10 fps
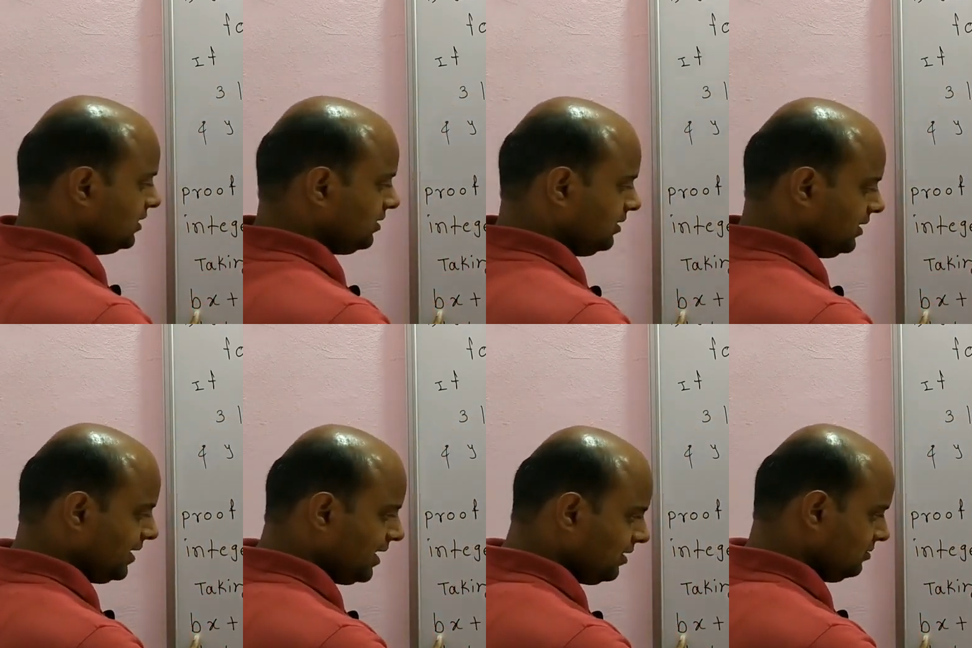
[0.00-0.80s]
here
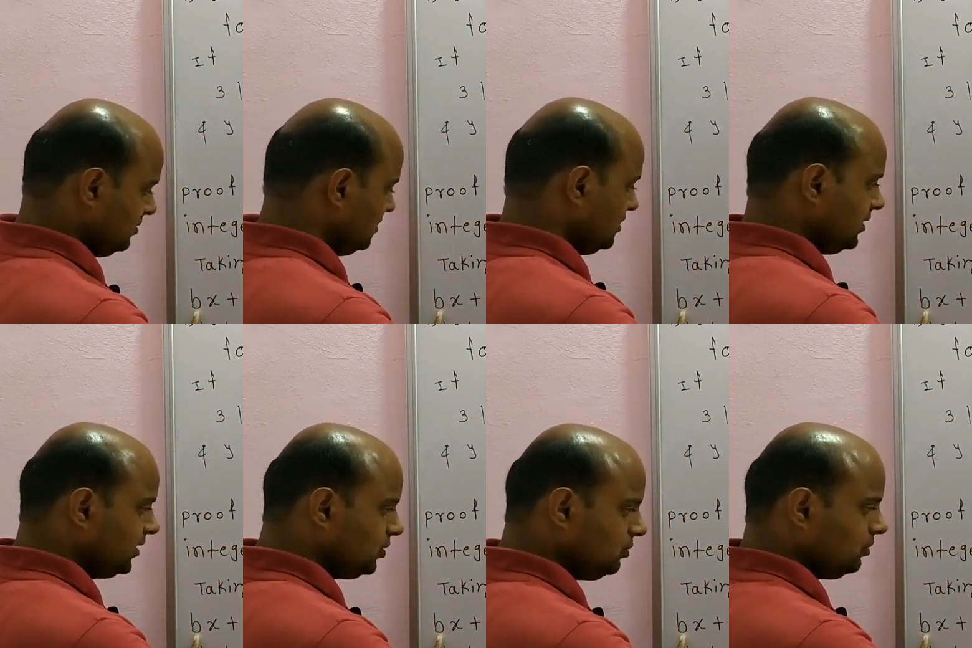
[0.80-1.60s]
AR
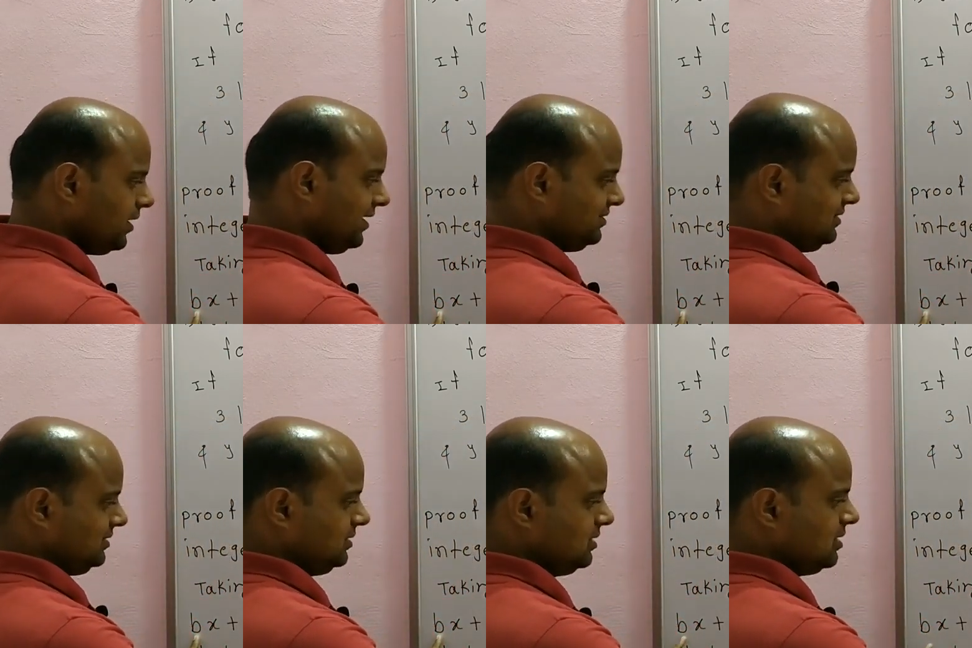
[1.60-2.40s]
into
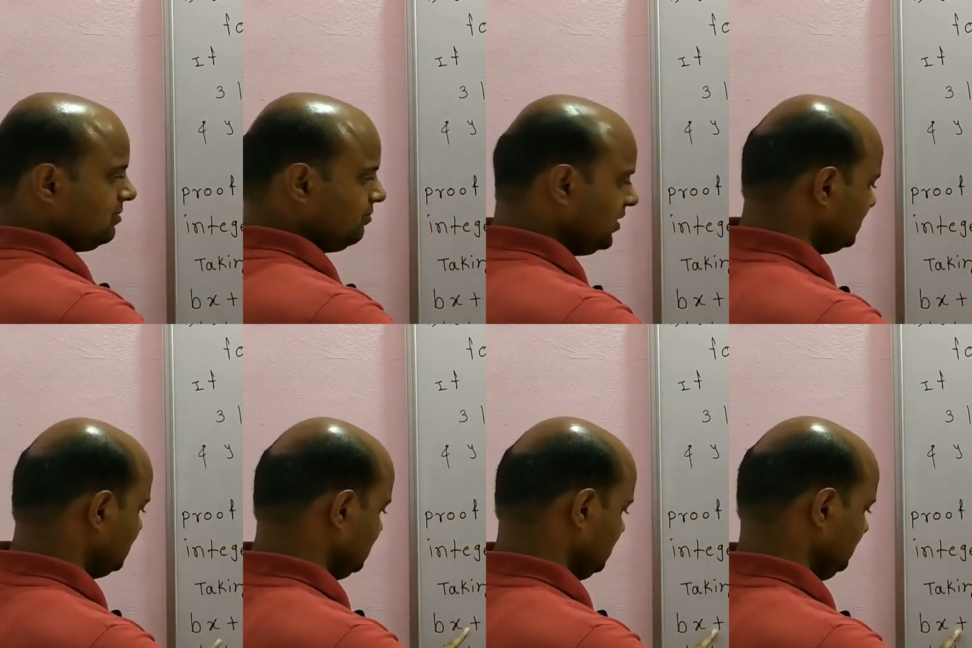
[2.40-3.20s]
x,
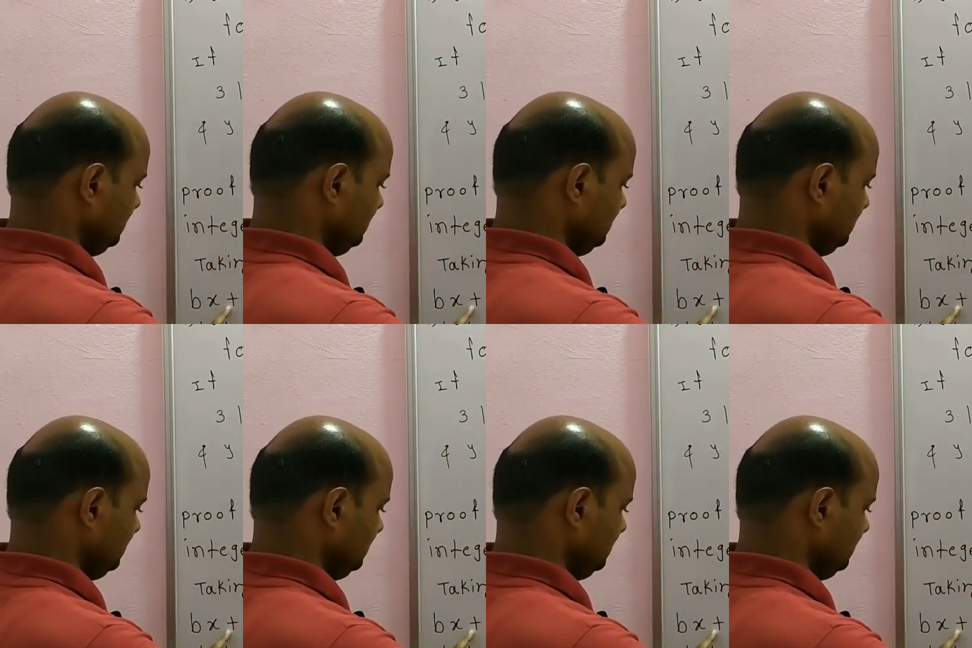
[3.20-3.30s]
plus